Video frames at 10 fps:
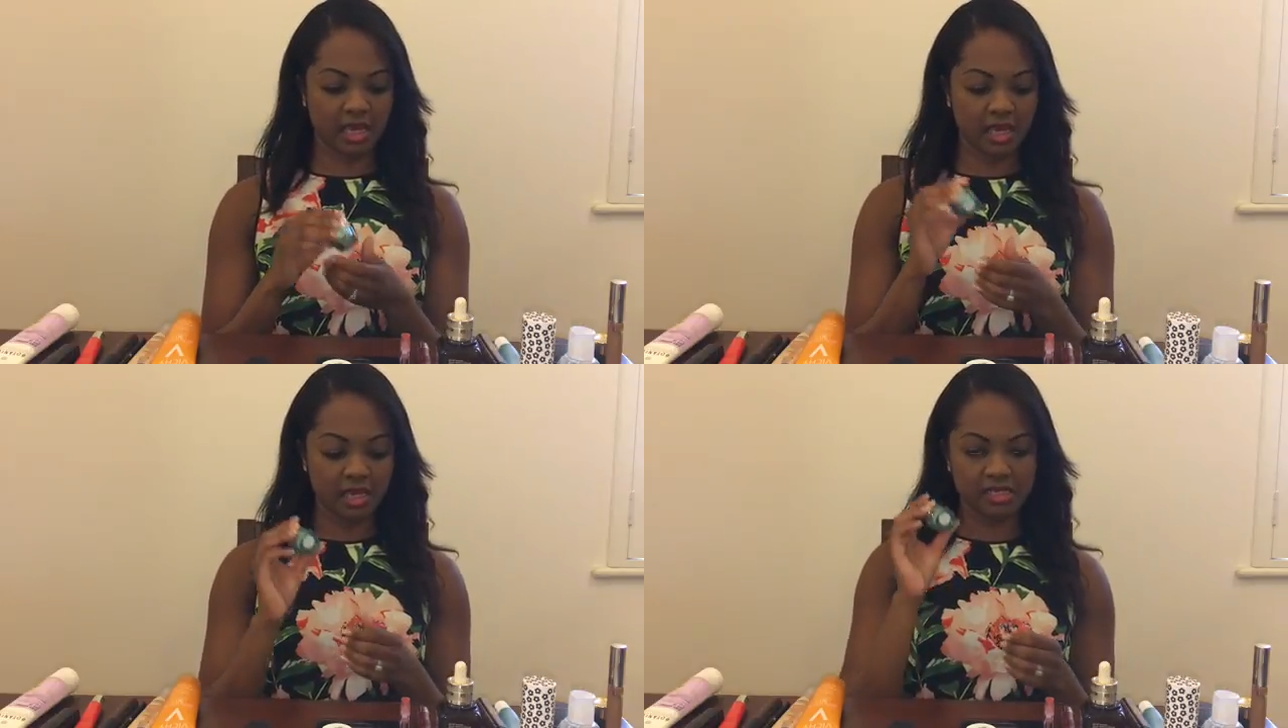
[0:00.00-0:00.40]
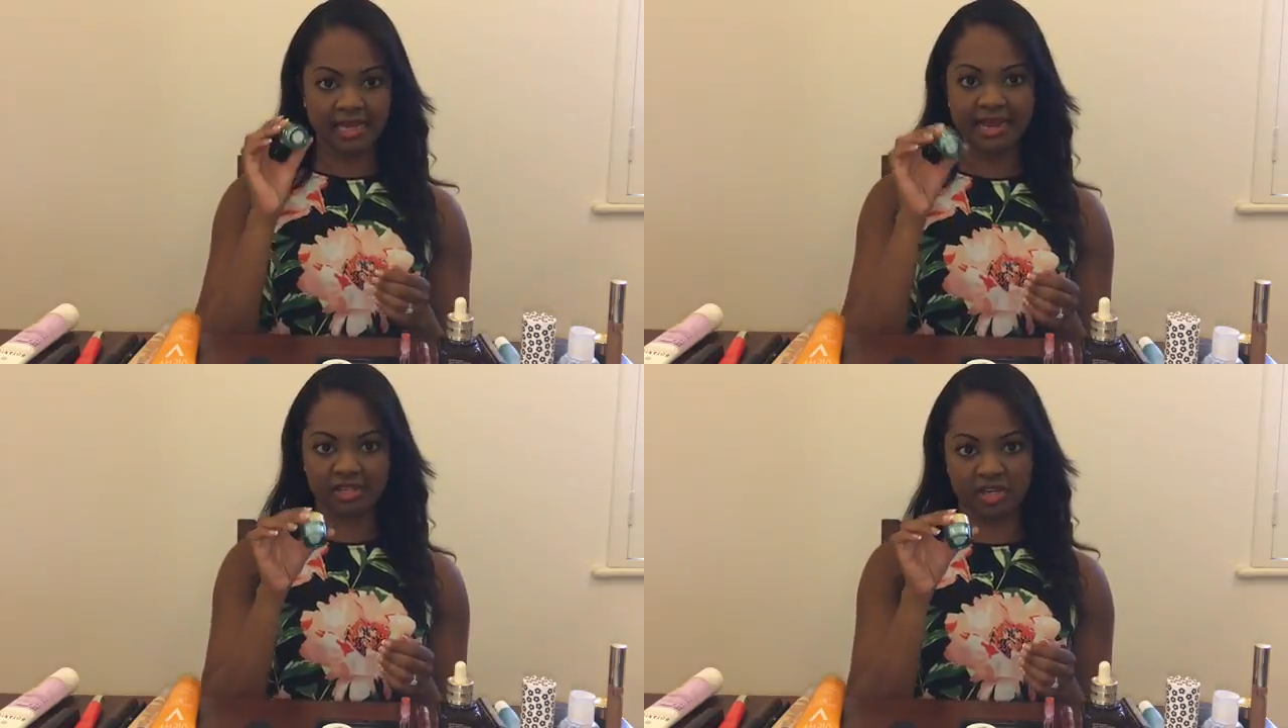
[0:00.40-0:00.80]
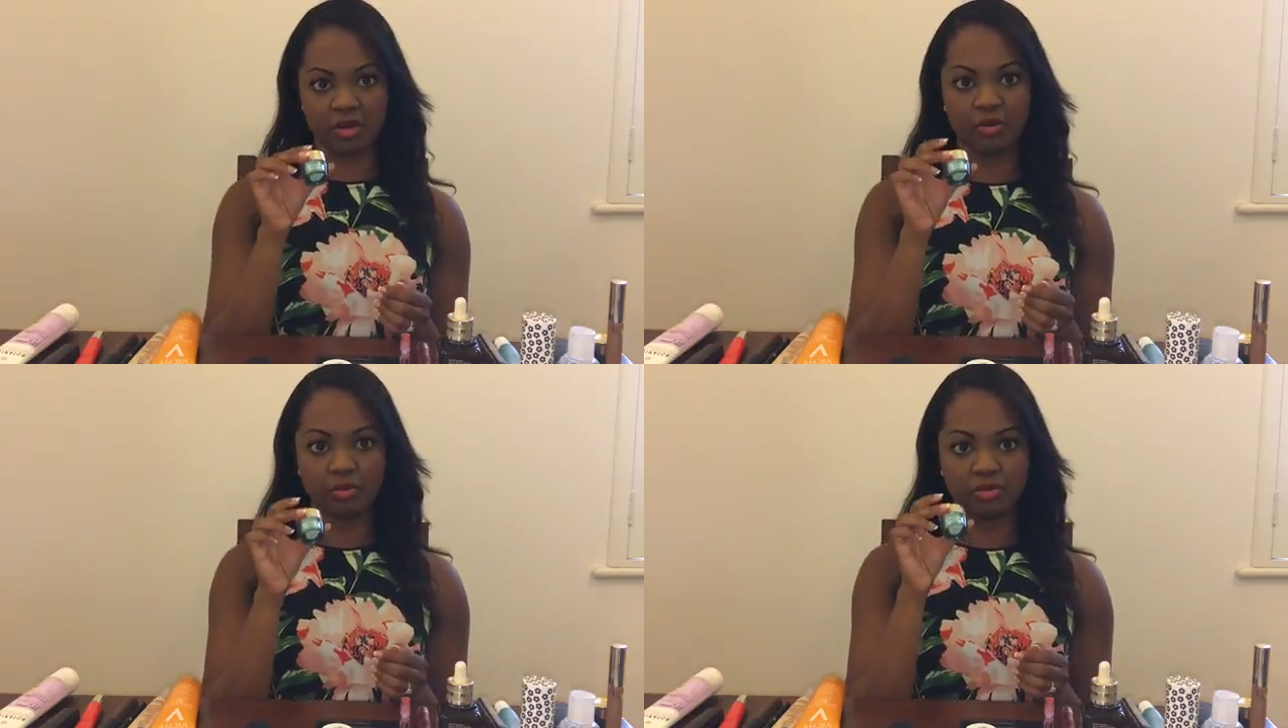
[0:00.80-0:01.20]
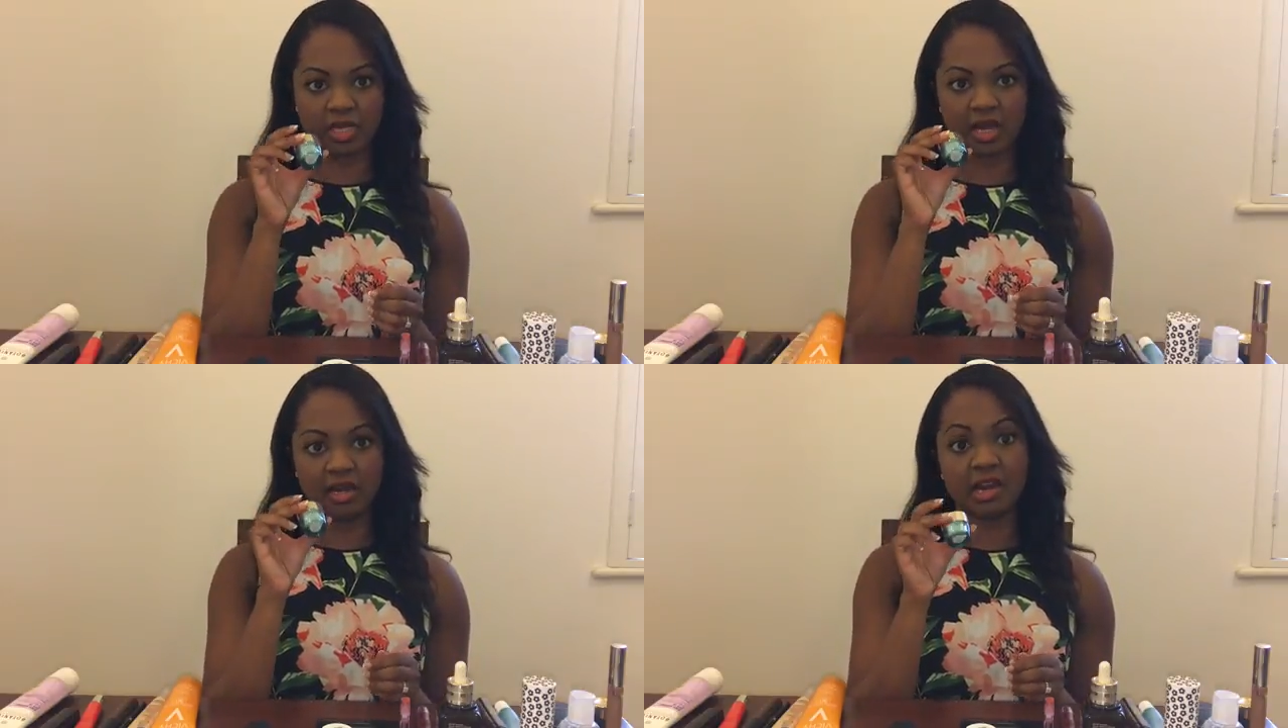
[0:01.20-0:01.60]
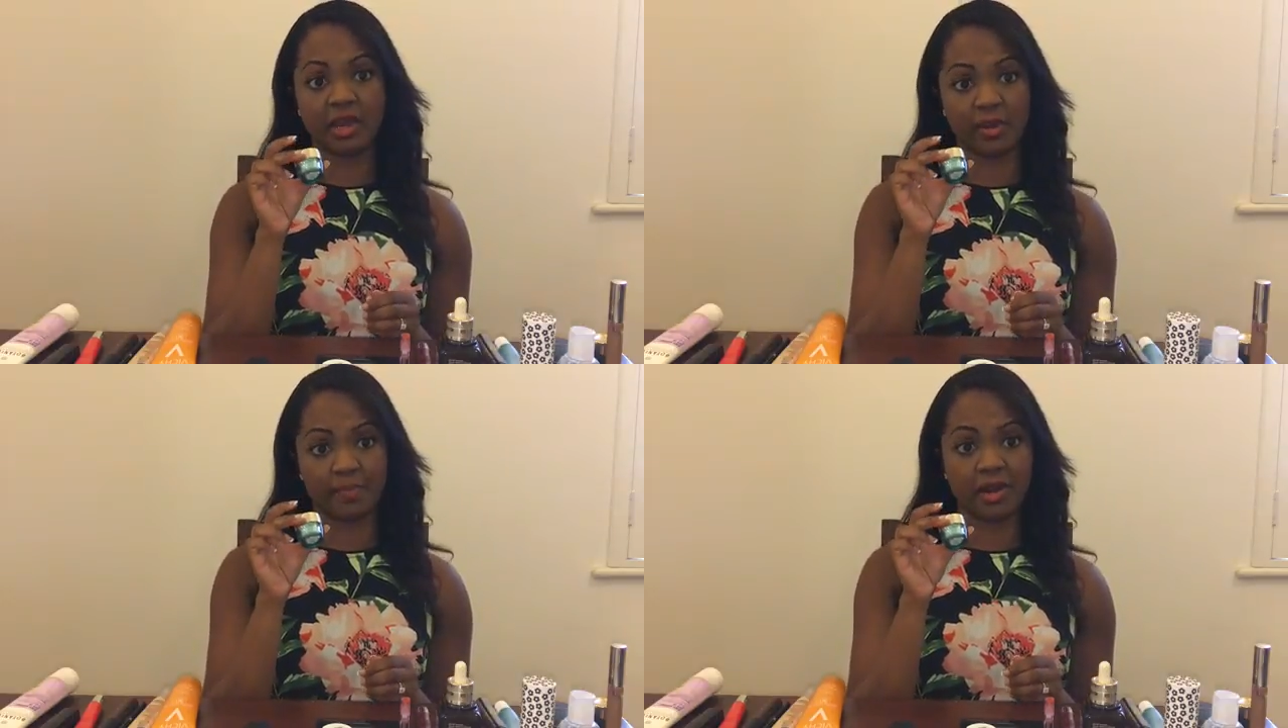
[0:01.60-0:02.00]
is an Estee Lauder
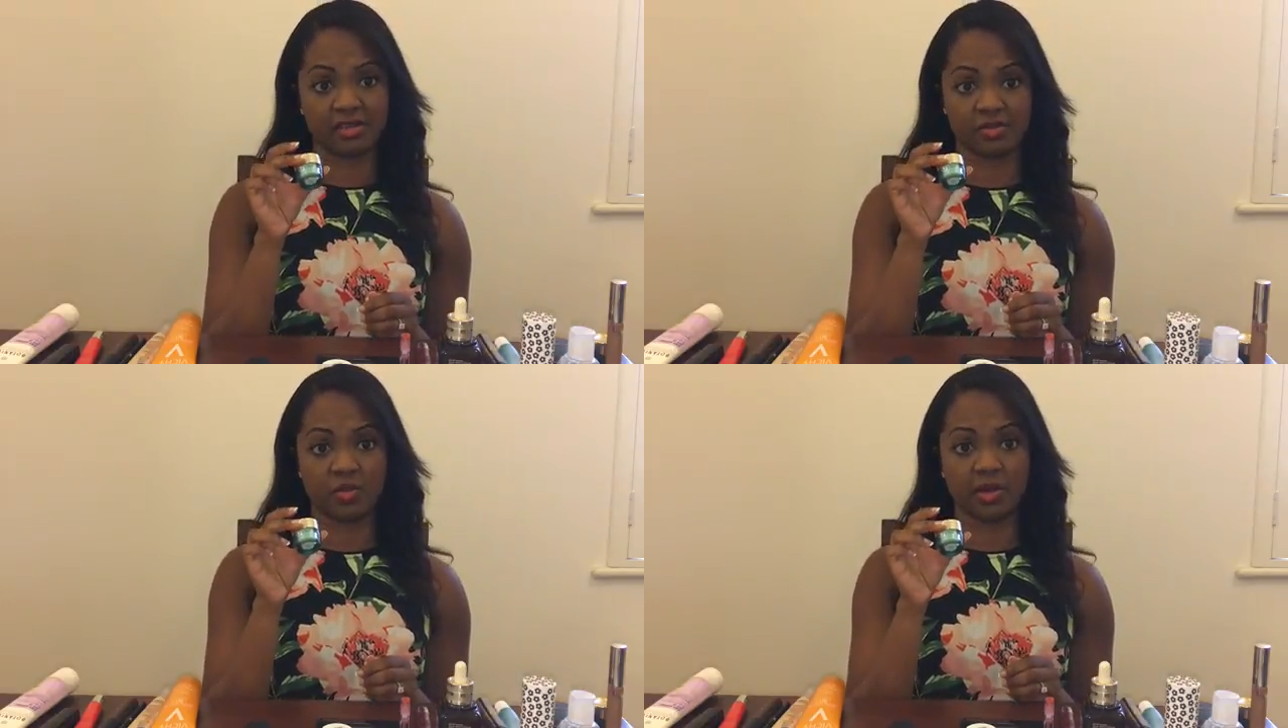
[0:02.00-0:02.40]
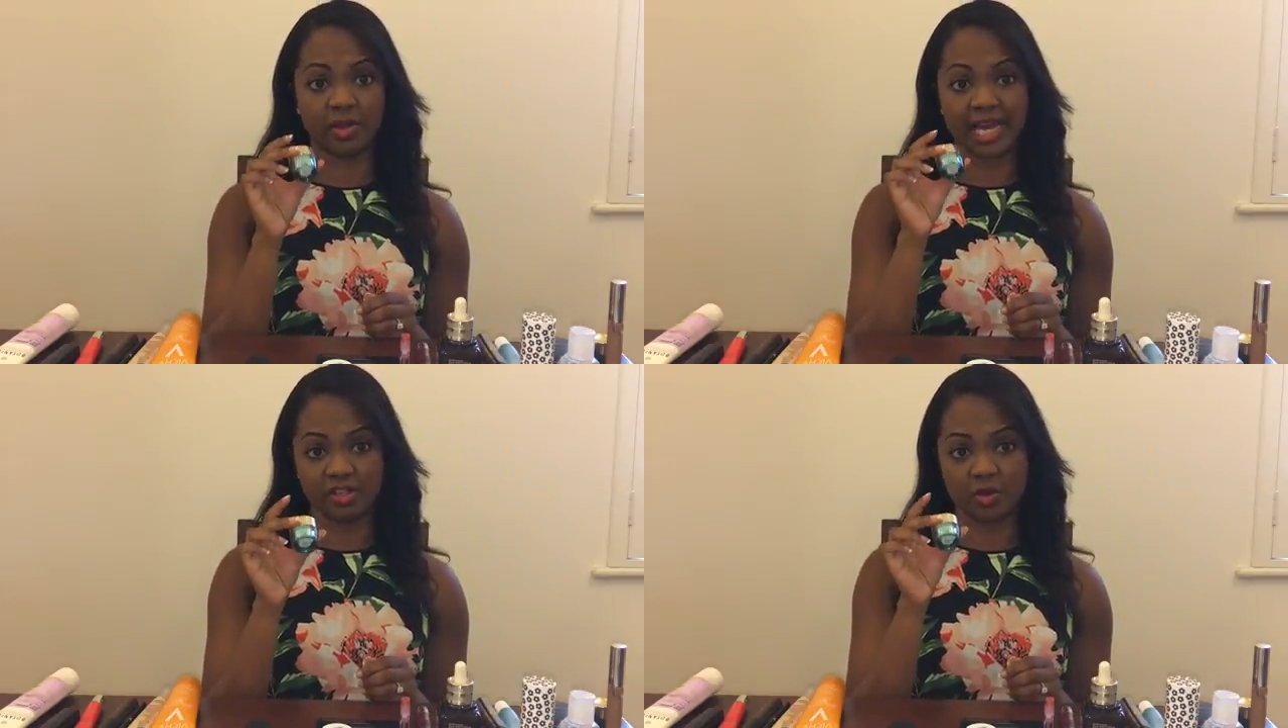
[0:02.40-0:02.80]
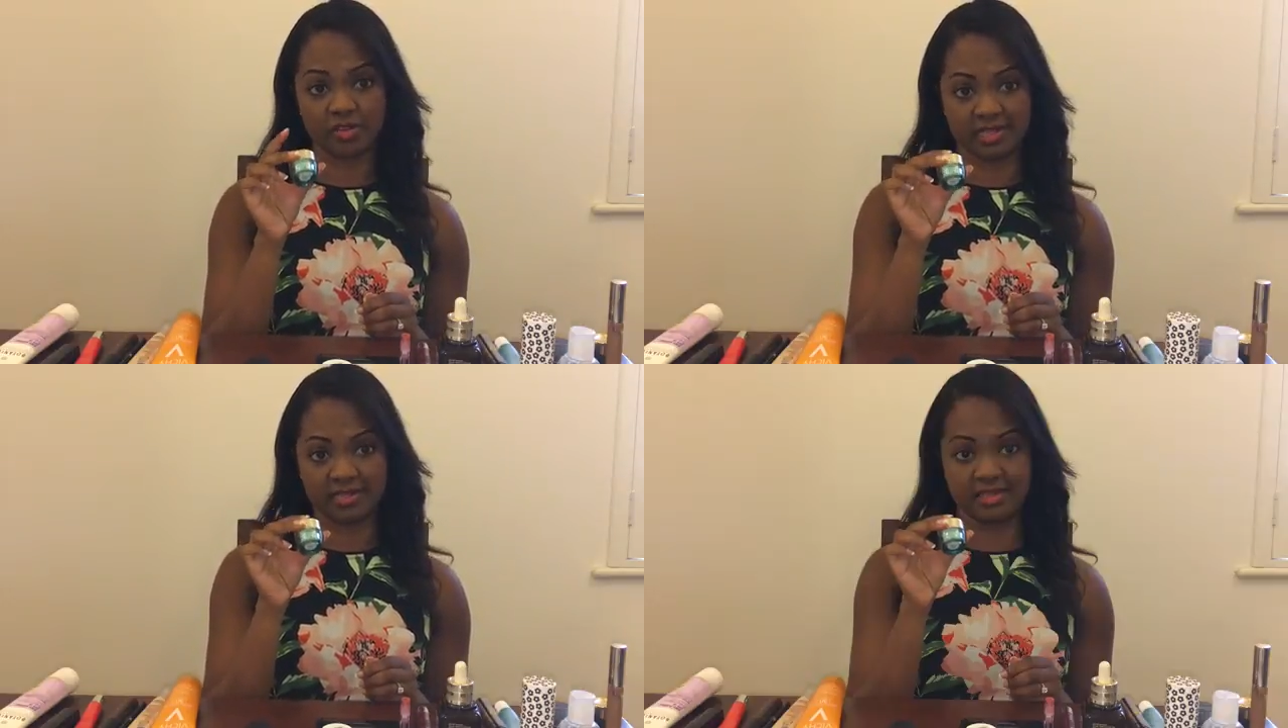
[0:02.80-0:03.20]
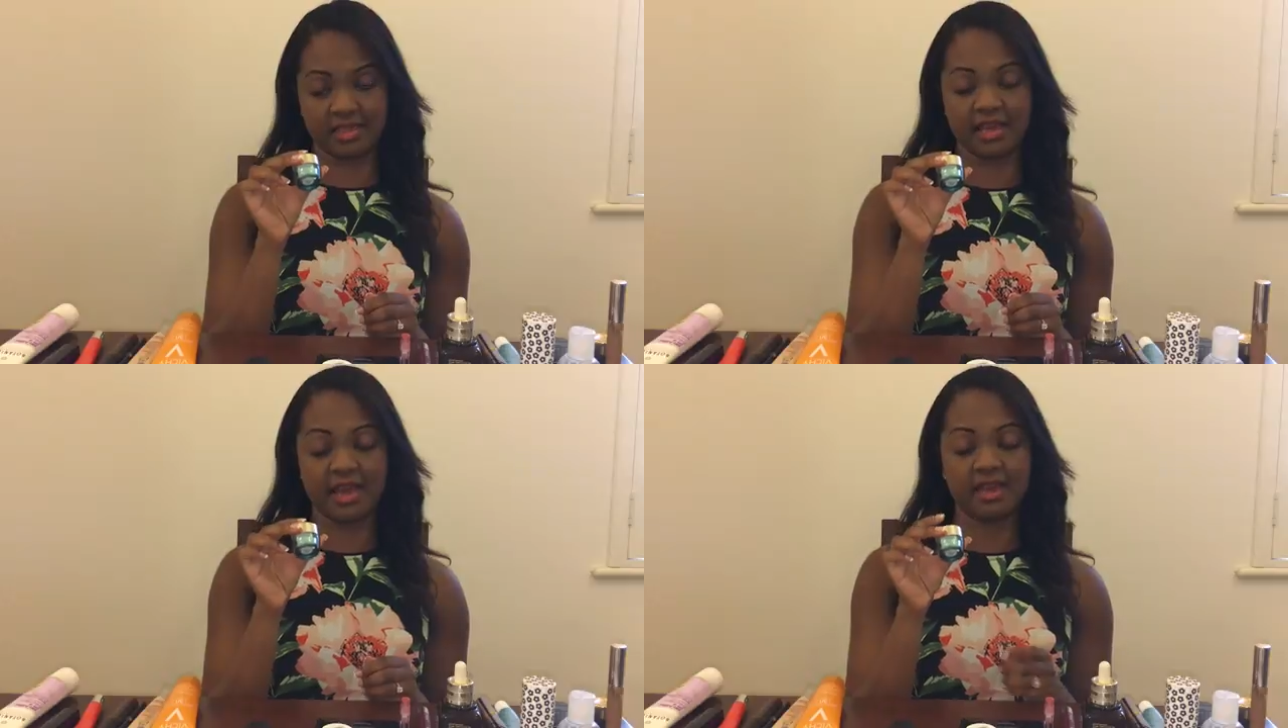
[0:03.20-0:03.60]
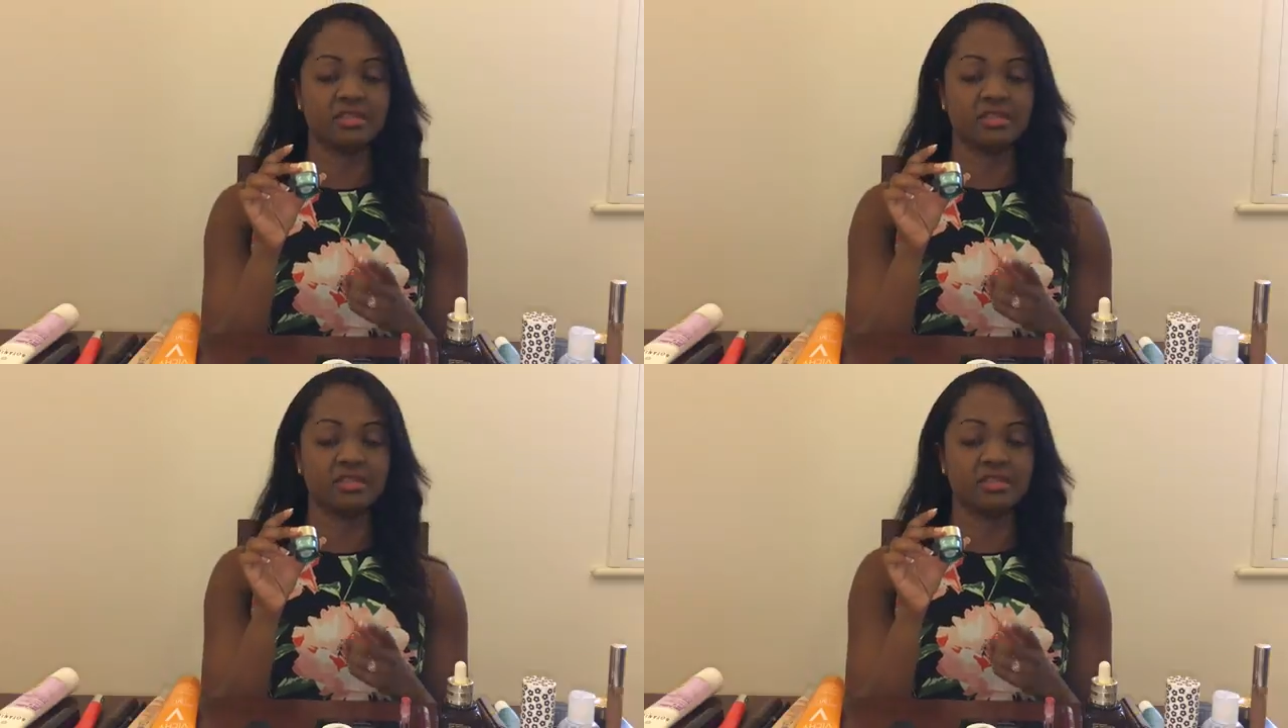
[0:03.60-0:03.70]
Nightwear Plus one with antioxidants in there,